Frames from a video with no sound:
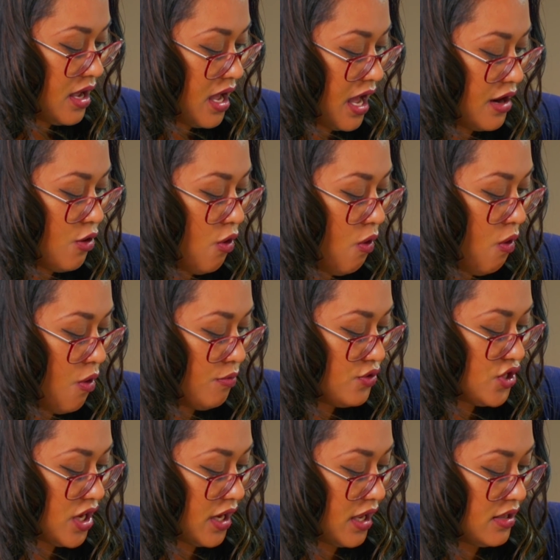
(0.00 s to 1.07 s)
At home,
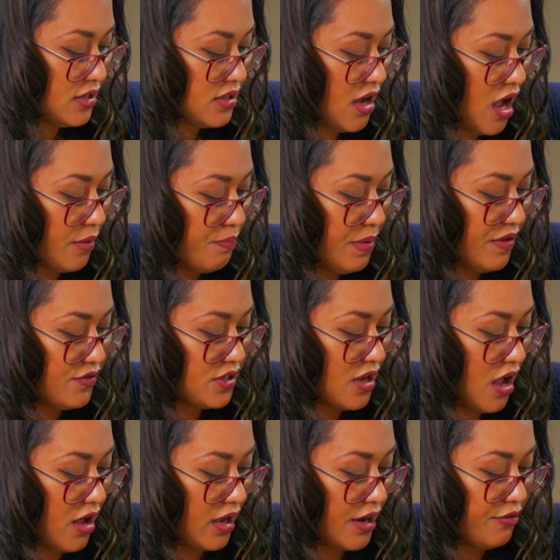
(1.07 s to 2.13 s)
chicken stock, beef
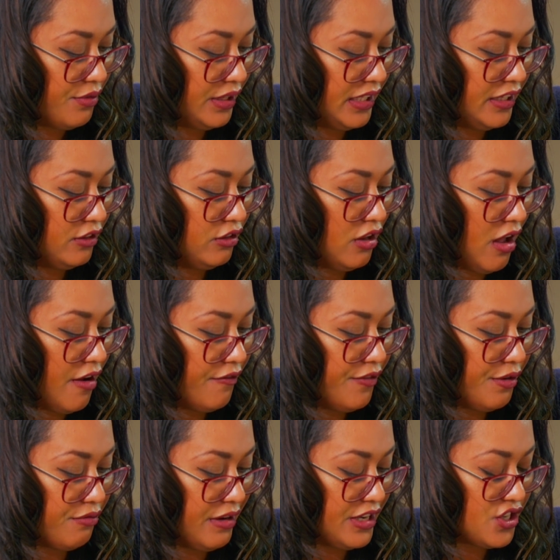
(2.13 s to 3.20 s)
stock. I really love
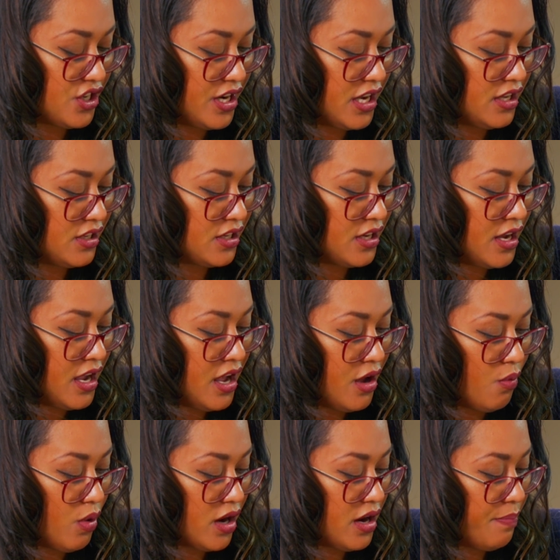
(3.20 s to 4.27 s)
the richness.
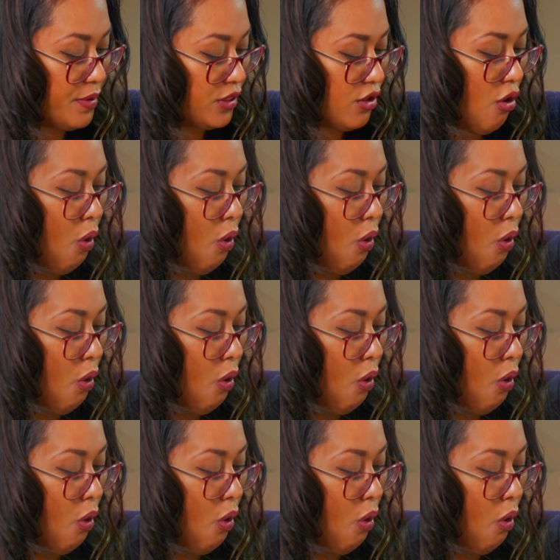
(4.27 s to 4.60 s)
We're gonna put the